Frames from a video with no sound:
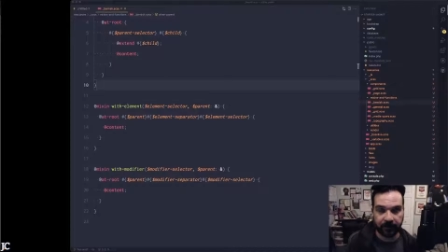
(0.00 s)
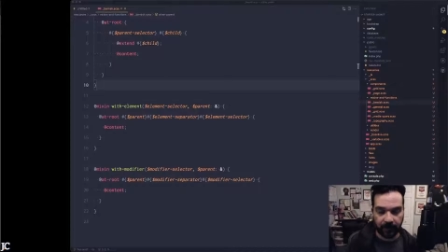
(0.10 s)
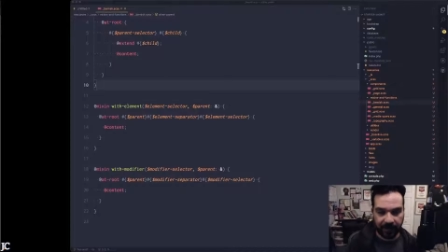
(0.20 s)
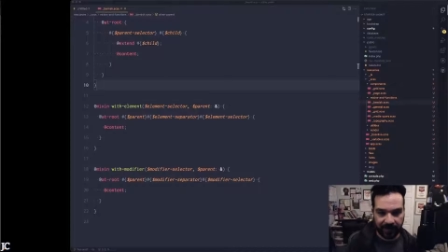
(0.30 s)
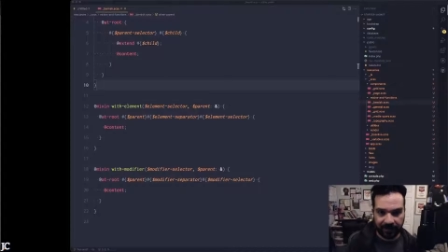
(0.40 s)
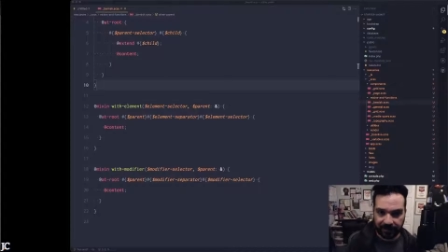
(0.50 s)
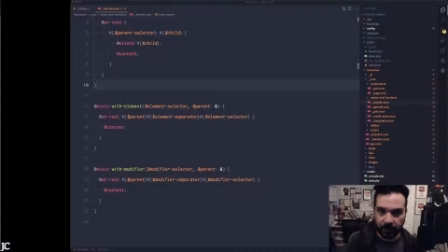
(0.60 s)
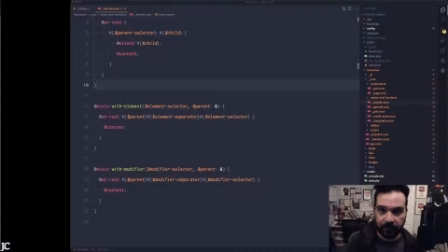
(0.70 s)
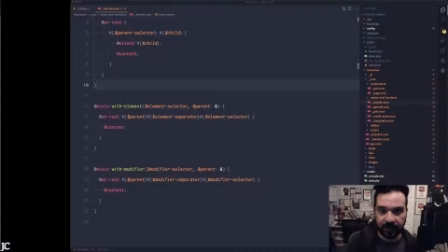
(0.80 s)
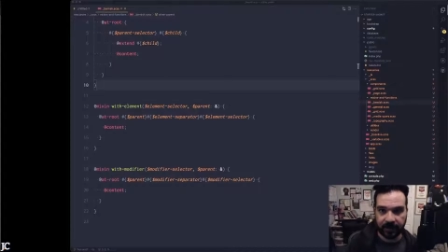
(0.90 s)
So I kind of have
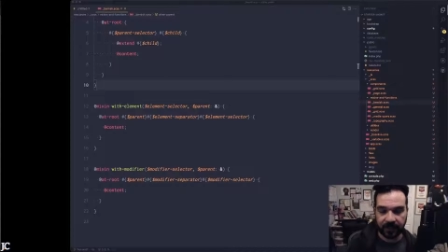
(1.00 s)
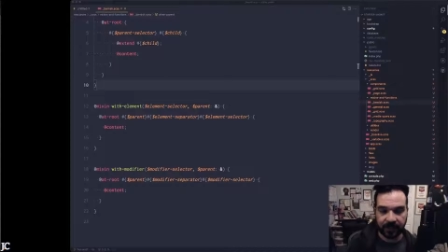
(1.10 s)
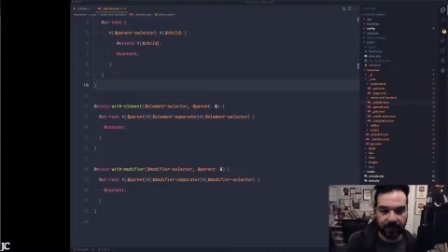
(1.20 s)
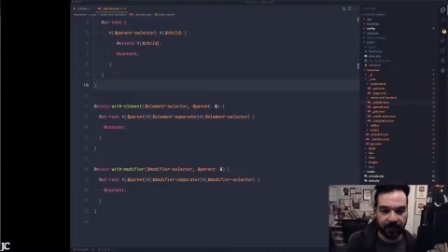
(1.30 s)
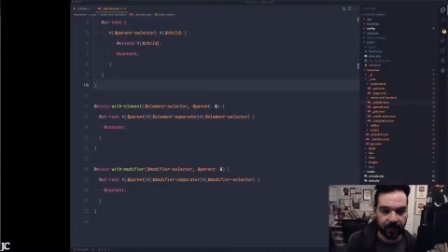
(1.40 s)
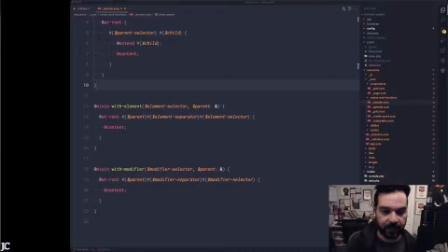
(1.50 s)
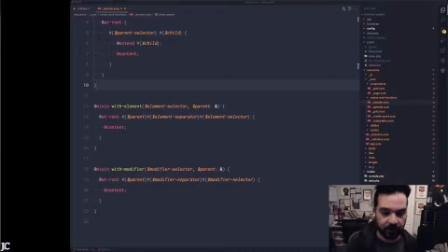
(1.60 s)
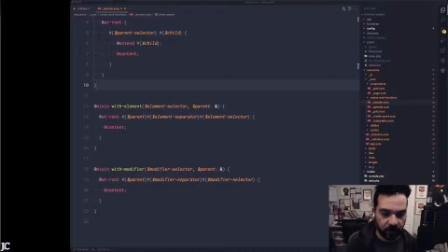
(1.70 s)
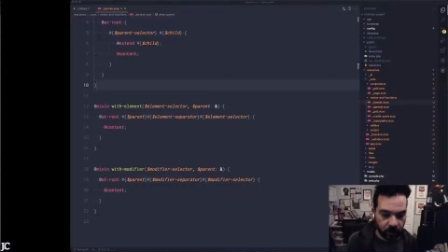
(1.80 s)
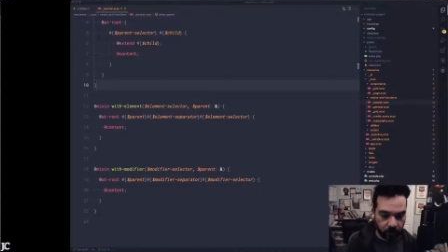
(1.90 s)
all of these things that I
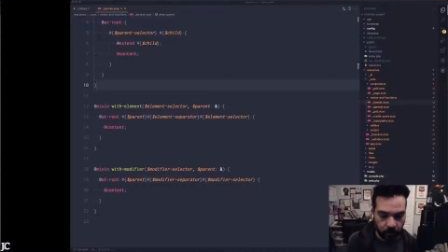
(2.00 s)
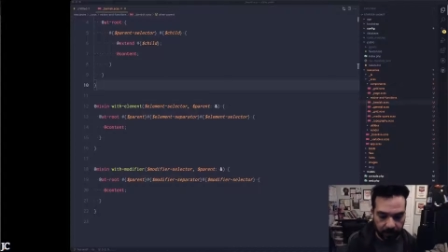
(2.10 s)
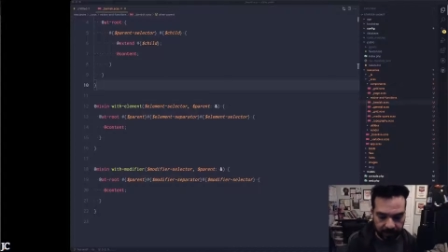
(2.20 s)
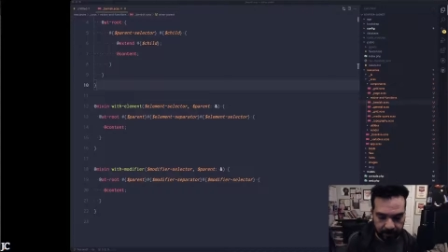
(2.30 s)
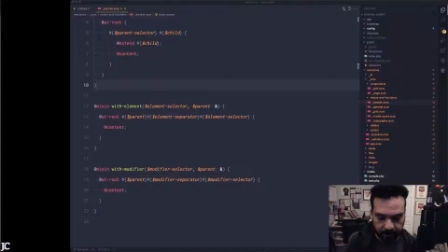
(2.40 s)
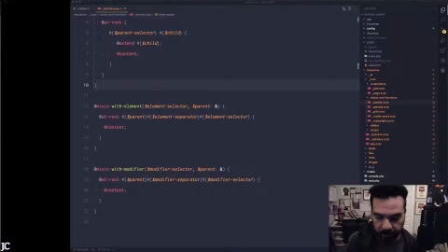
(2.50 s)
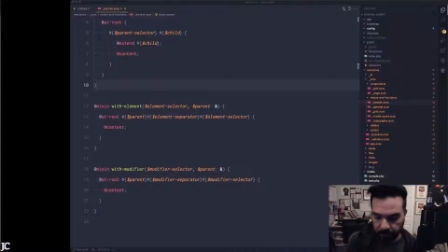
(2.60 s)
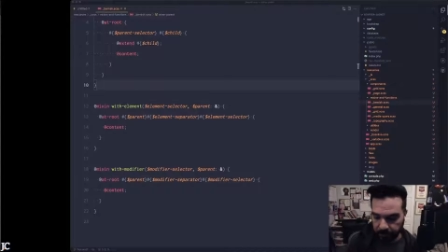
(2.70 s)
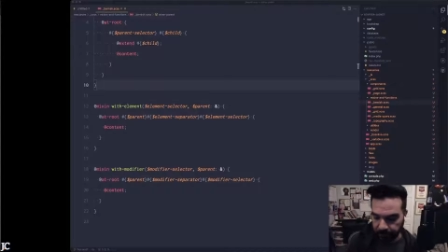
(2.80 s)
do and that I build,